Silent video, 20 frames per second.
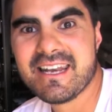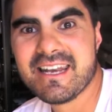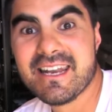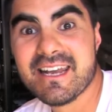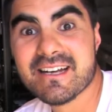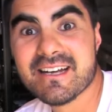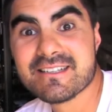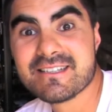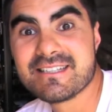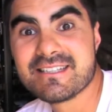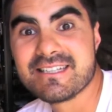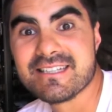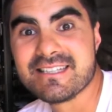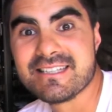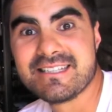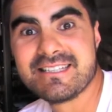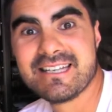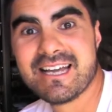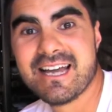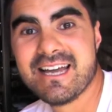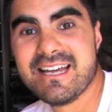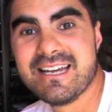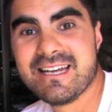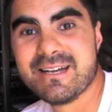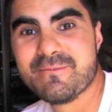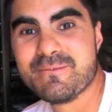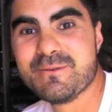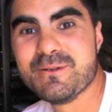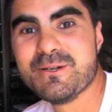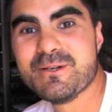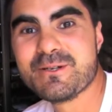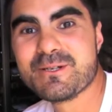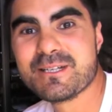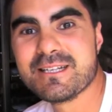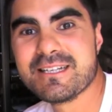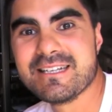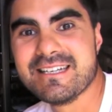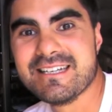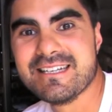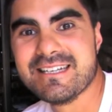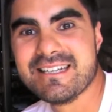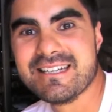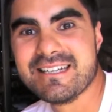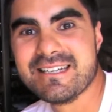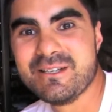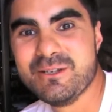Now today I'm usually